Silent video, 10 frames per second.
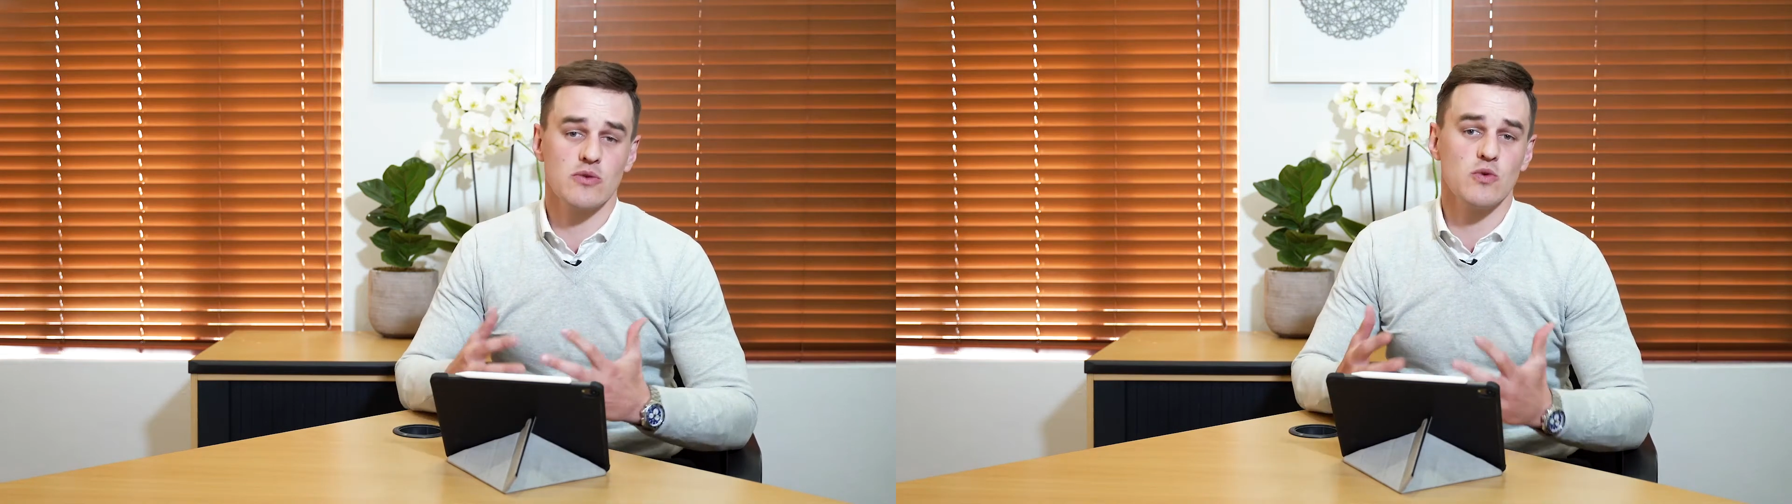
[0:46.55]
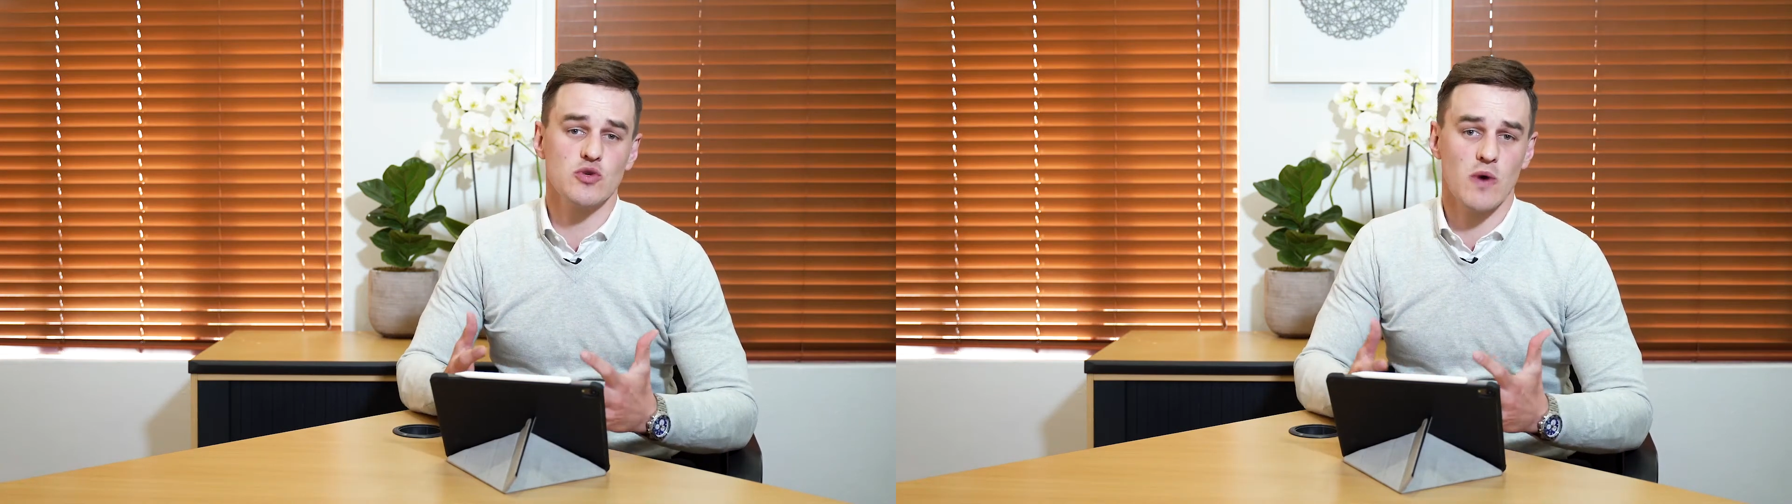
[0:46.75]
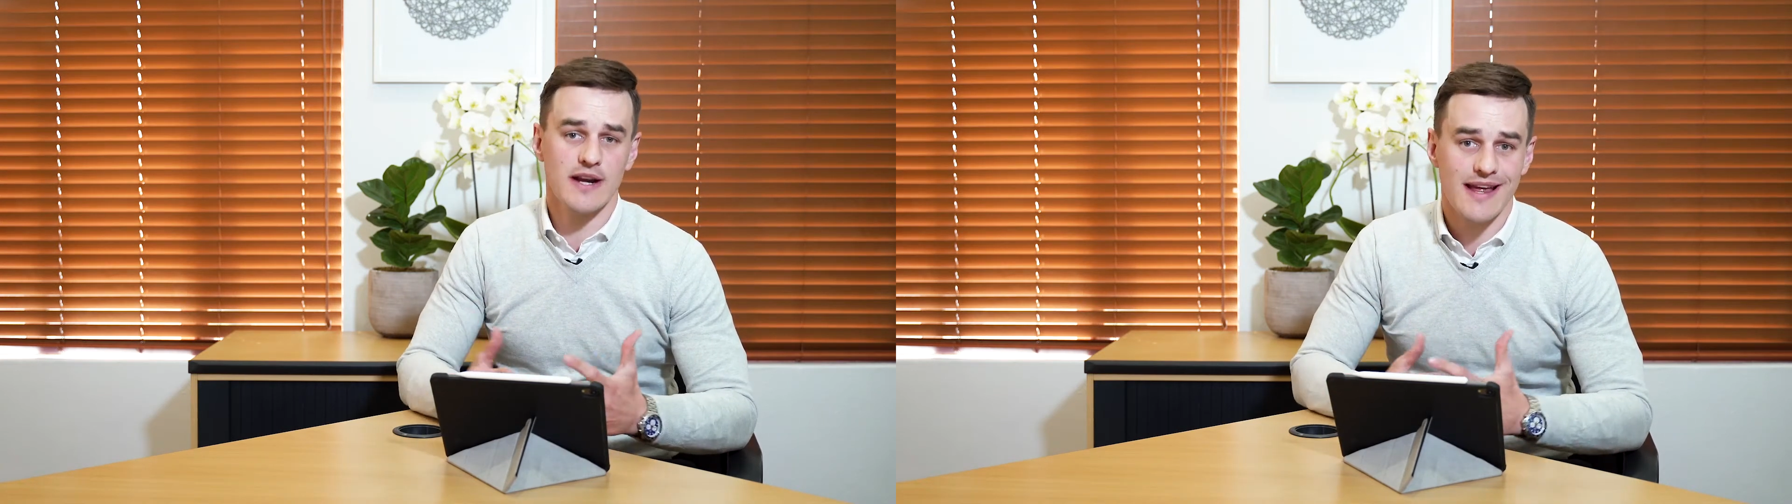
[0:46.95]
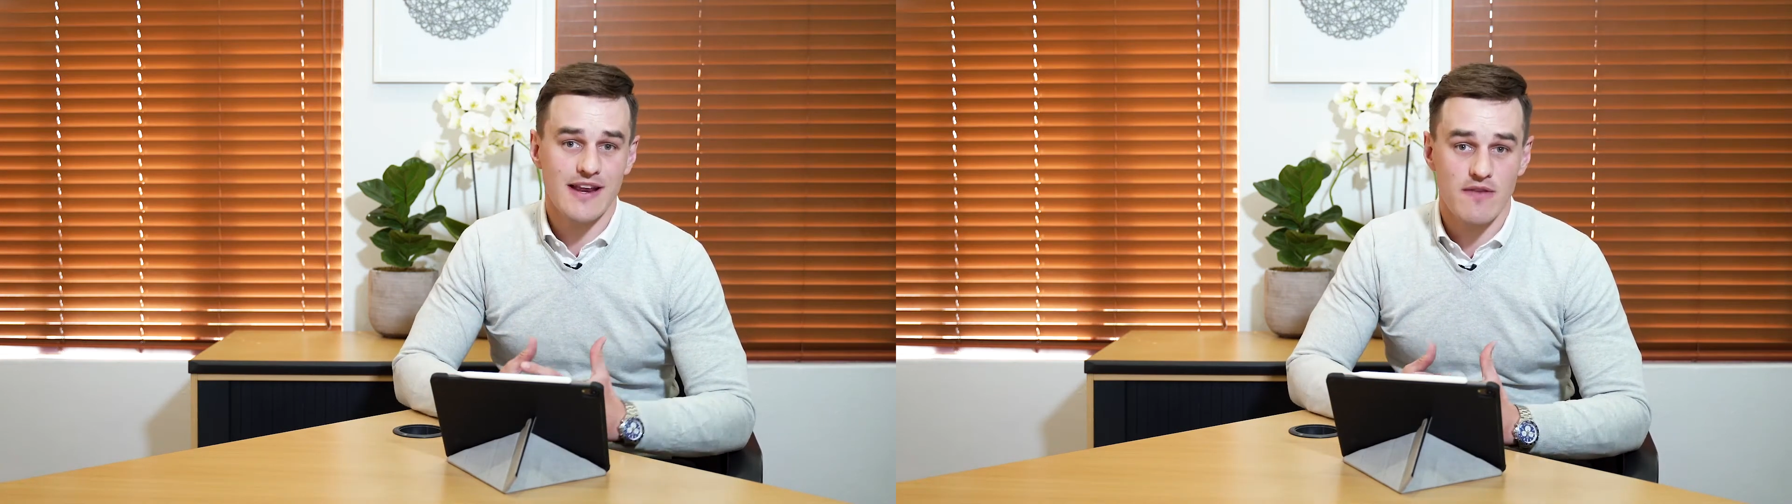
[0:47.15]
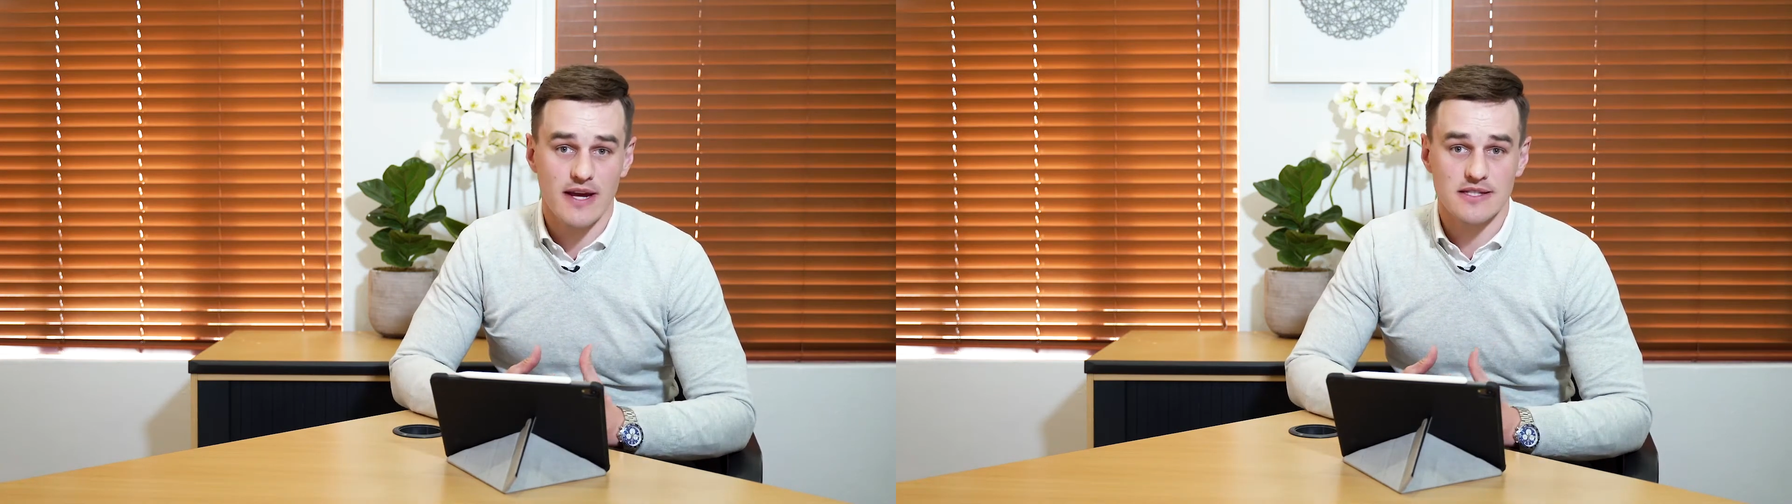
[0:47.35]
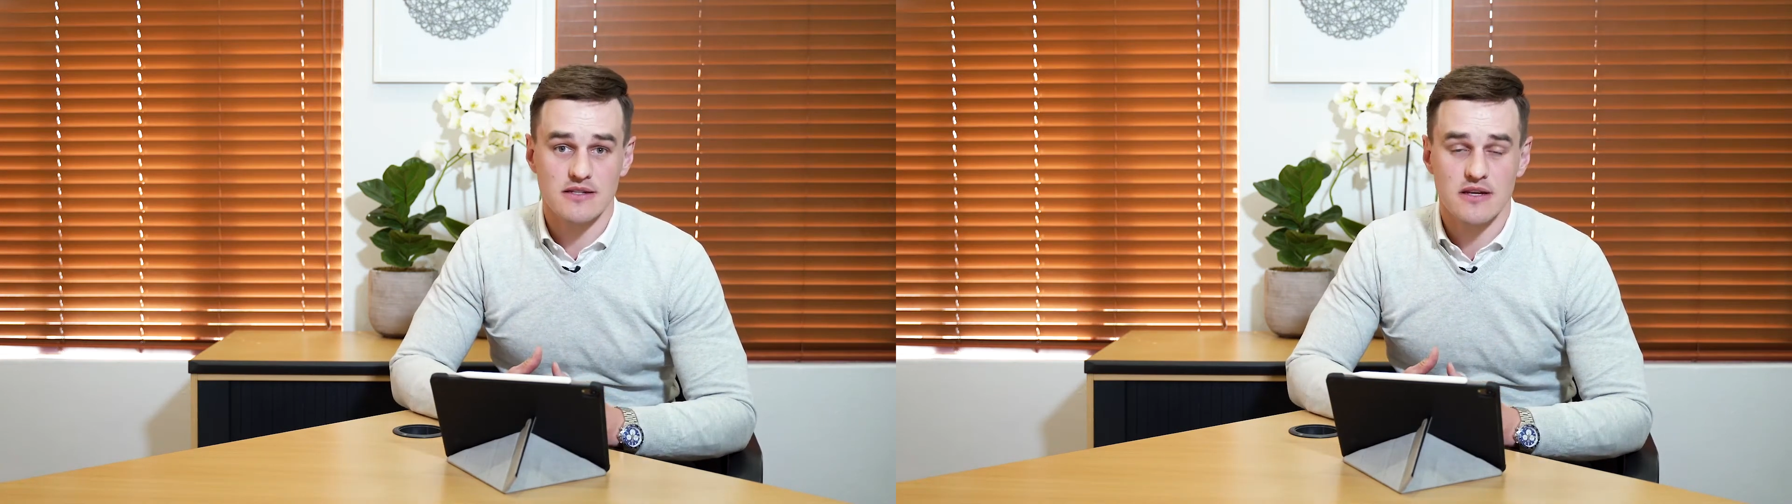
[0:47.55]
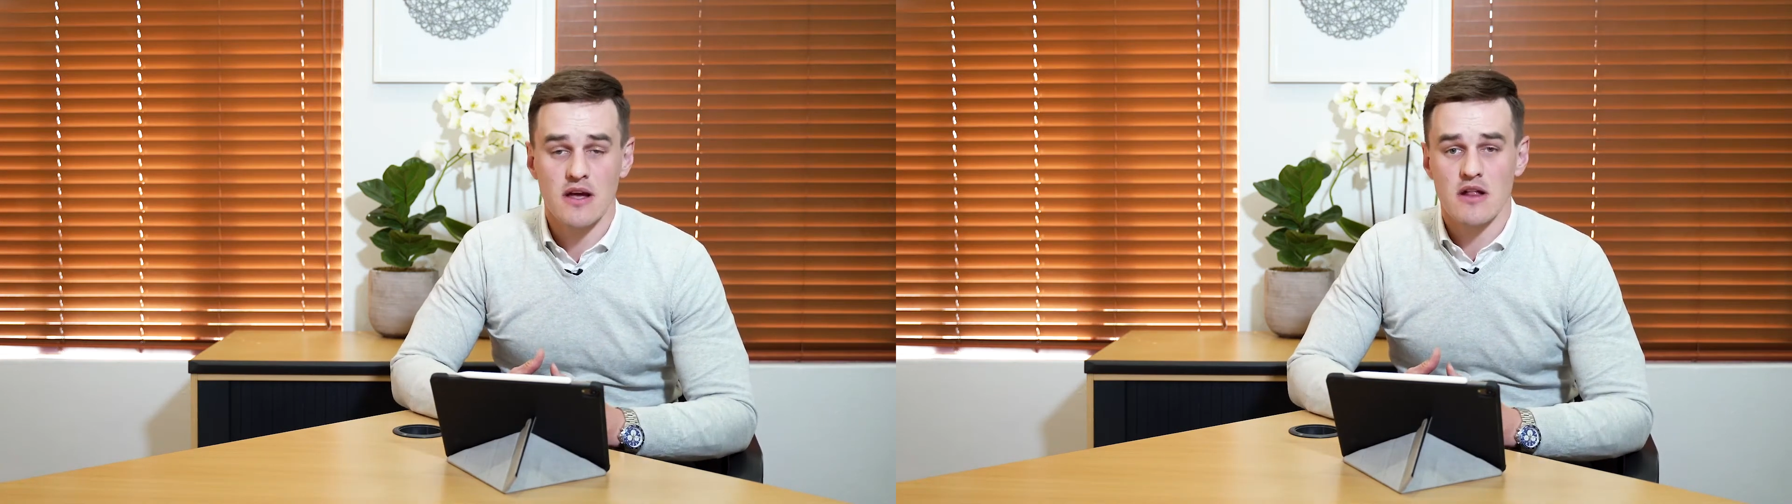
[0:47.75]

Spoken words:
in which one can invest.